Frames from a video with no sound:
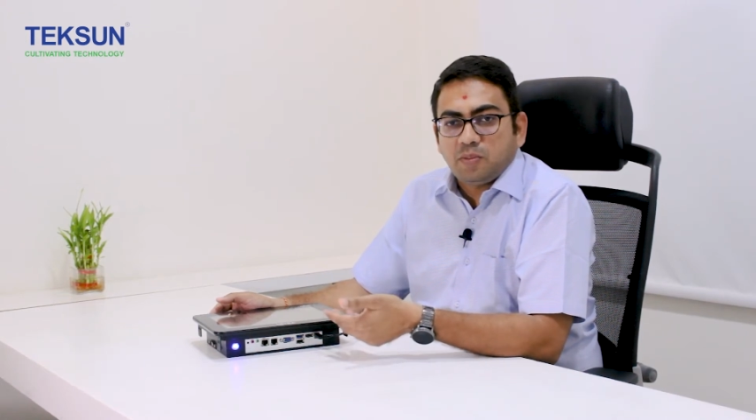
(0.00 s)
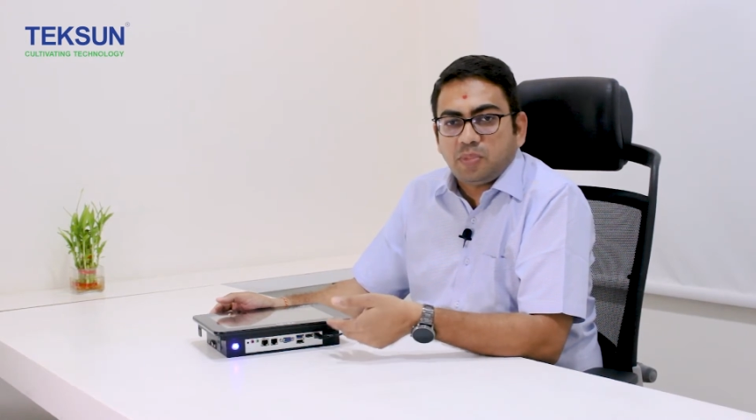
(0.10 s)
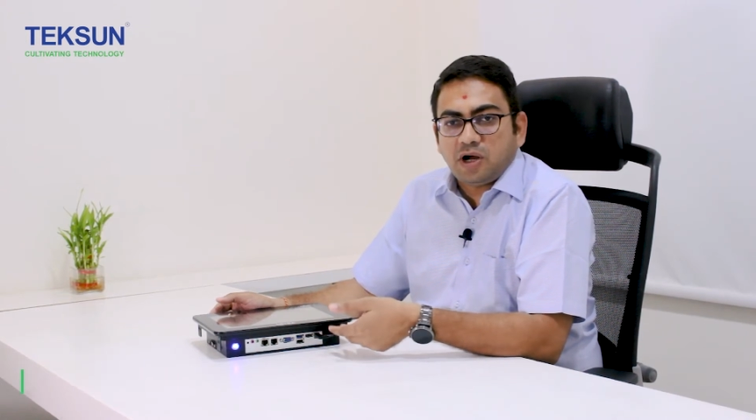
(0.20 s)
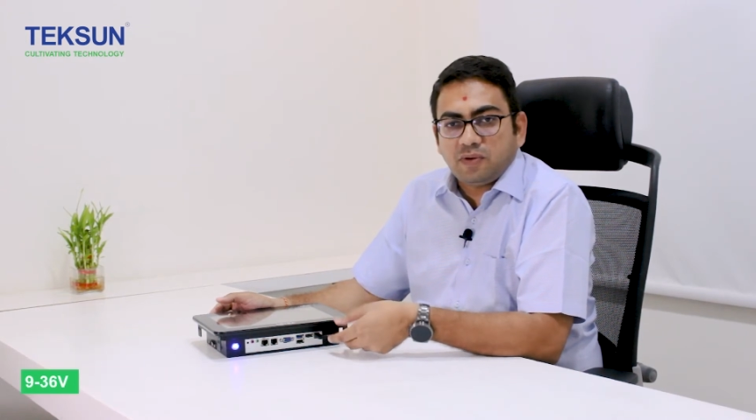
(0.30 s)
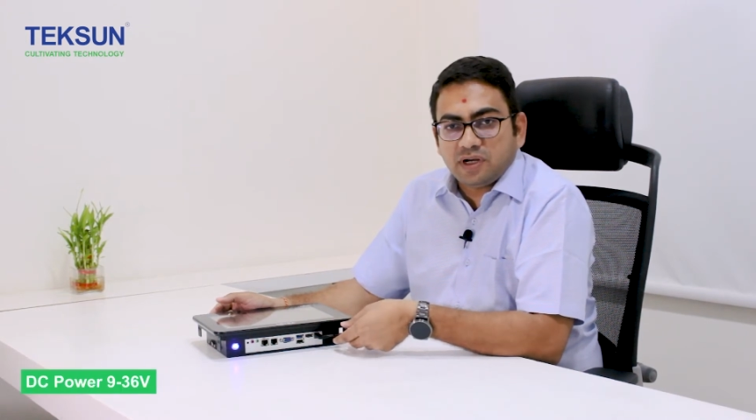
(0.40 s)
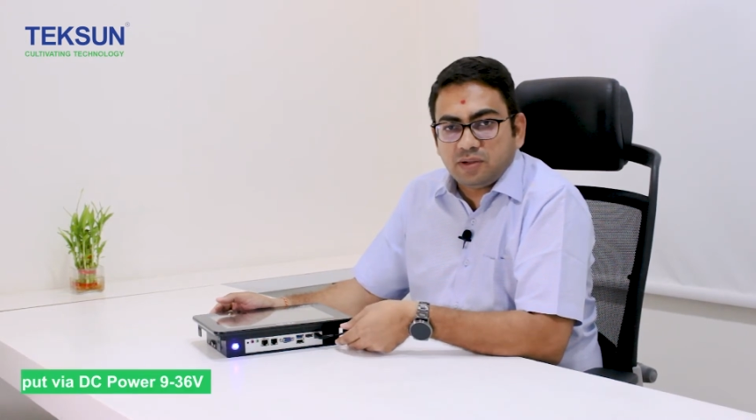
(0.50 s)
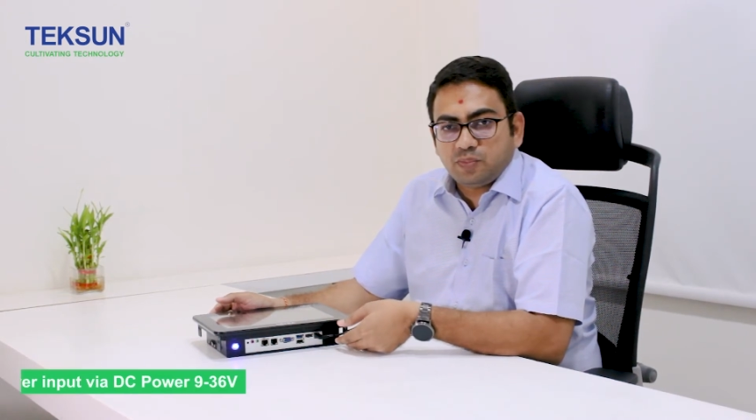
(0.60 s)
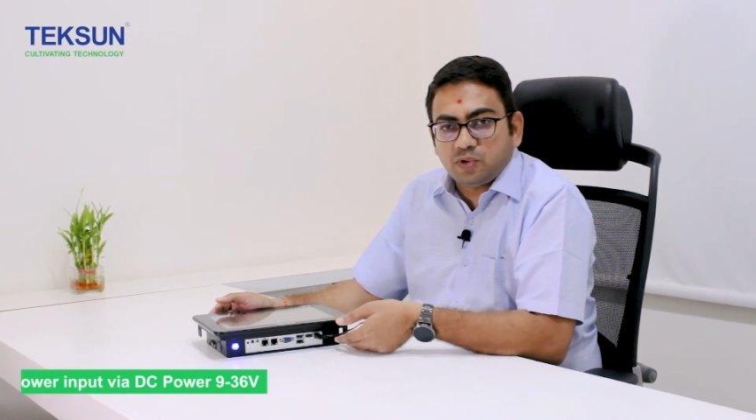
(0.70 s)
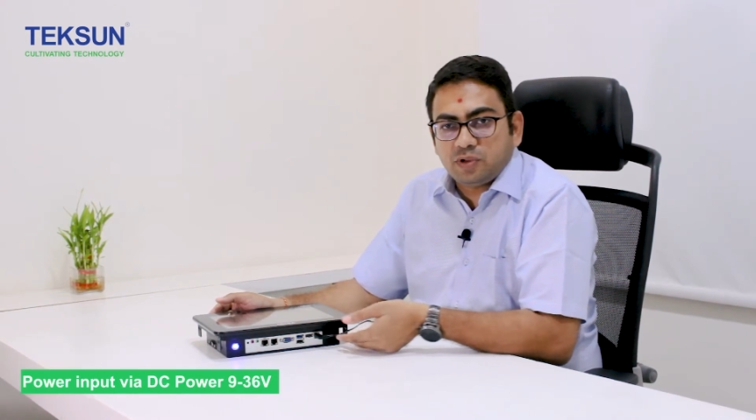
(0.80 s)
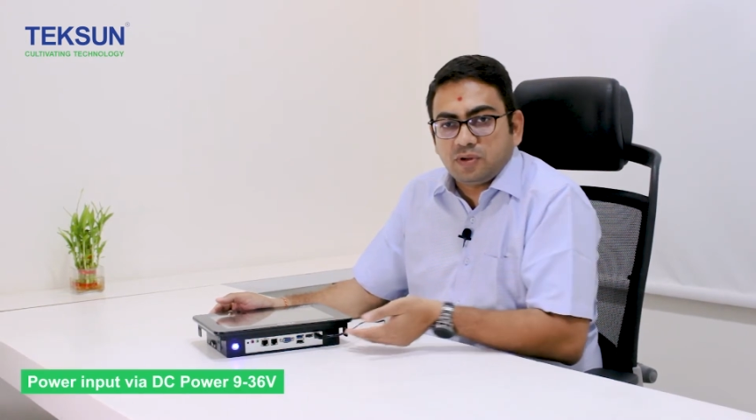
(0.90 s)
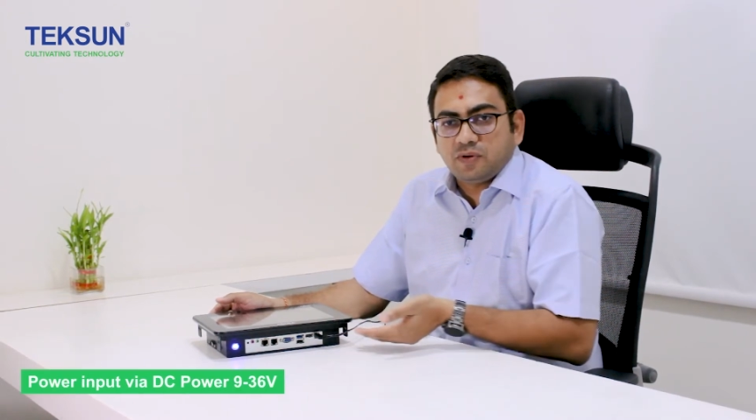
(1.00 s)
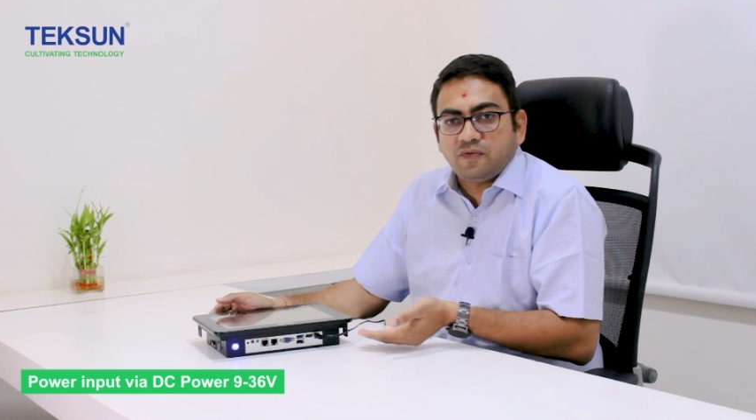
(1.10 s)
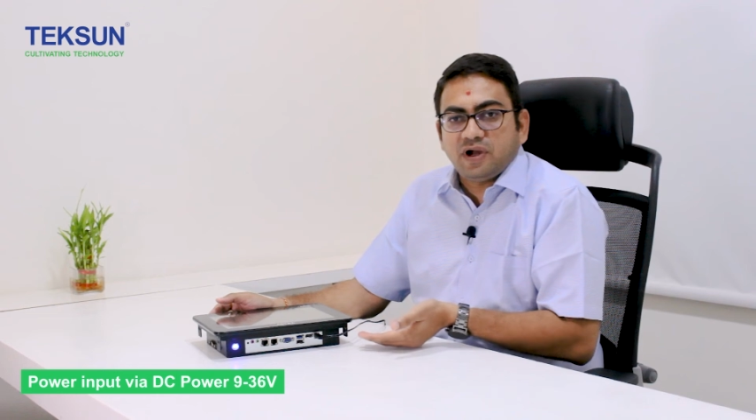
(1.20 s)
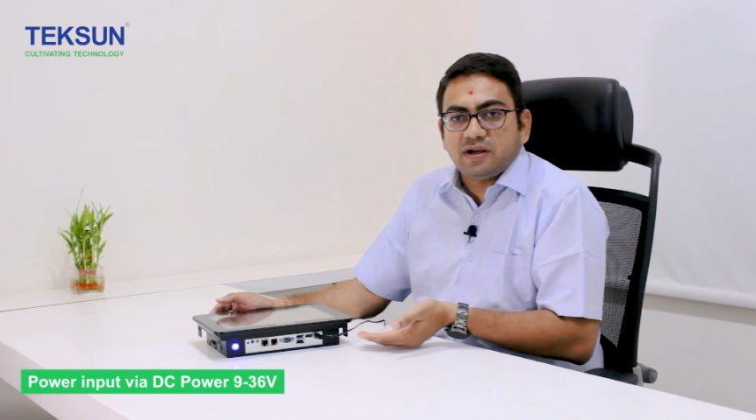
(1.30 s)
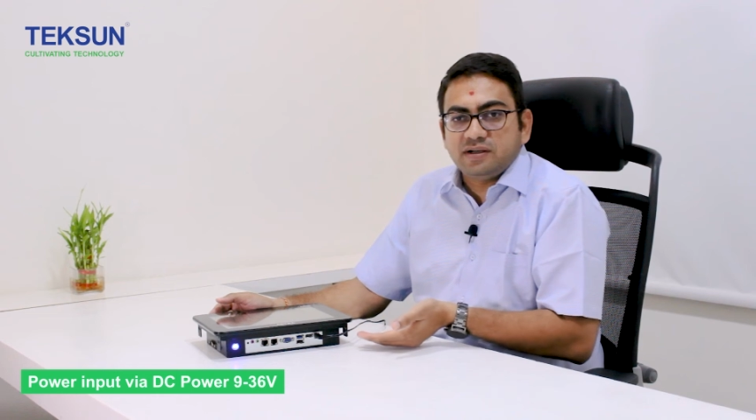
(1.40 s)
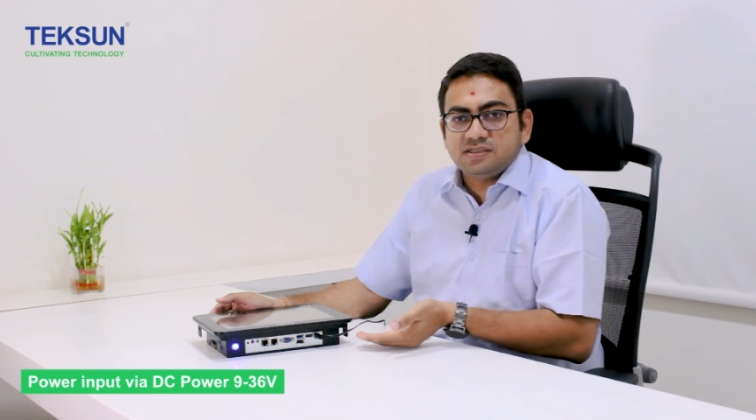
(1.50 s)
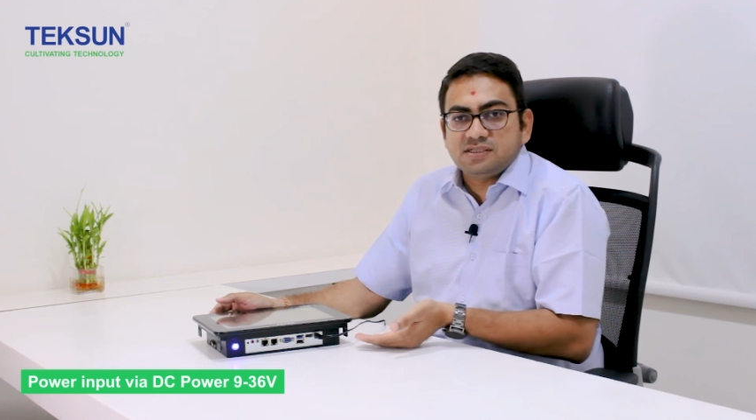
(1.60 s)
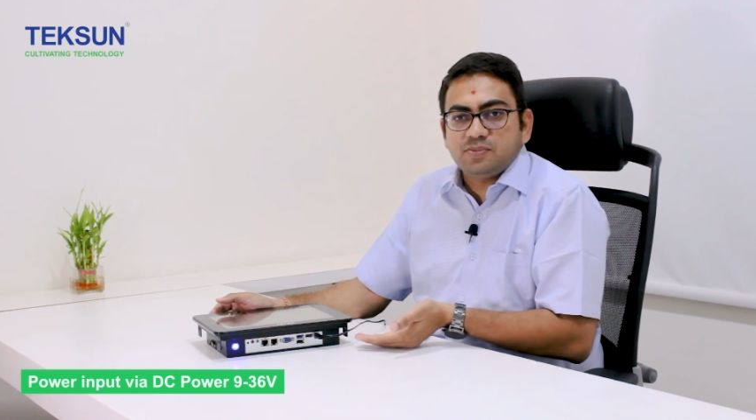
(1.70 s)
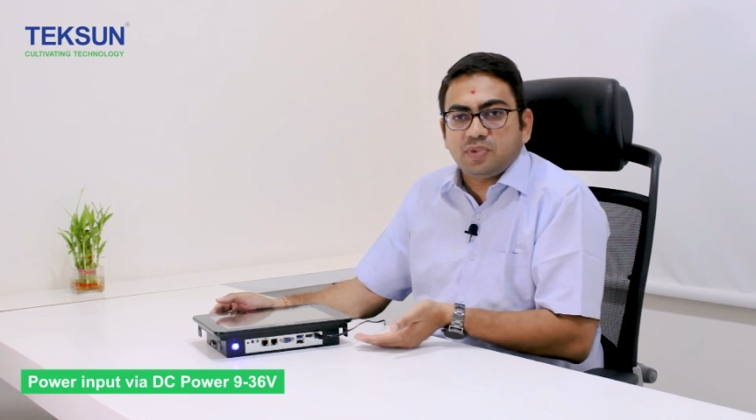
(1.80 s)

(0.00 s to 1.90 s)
power input via DC